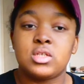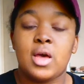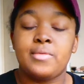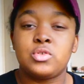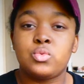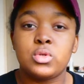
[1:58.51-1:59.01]
I
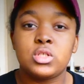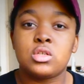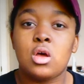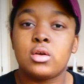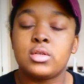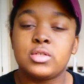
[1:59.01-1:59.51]
was once
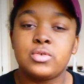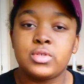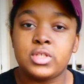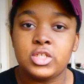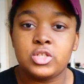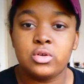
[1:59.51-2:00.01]
talking to a
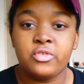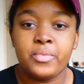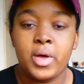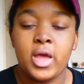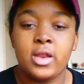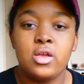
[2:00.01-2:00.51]
teacher of
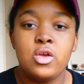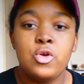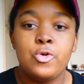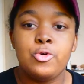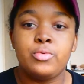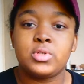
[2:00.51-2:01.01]
mine
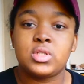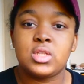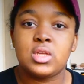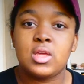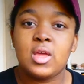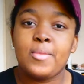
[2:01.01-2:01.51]
who was
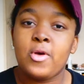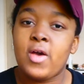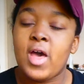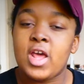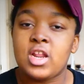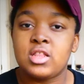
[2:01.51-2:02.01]
thinking about
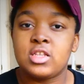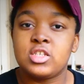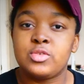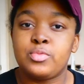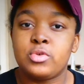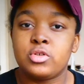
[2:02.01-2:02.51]
adding
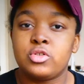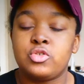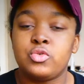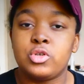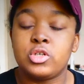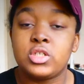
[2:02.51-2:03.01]
this book
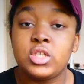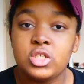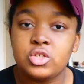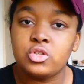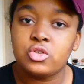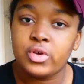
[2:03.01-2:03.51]
to her
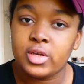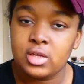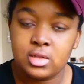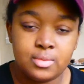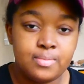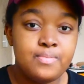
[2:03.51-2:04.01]
teaching
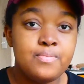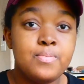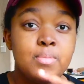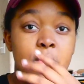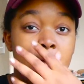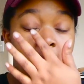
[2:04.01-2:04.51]
curriculum.
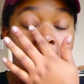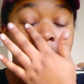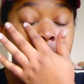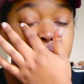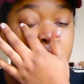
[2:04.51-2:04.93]
And I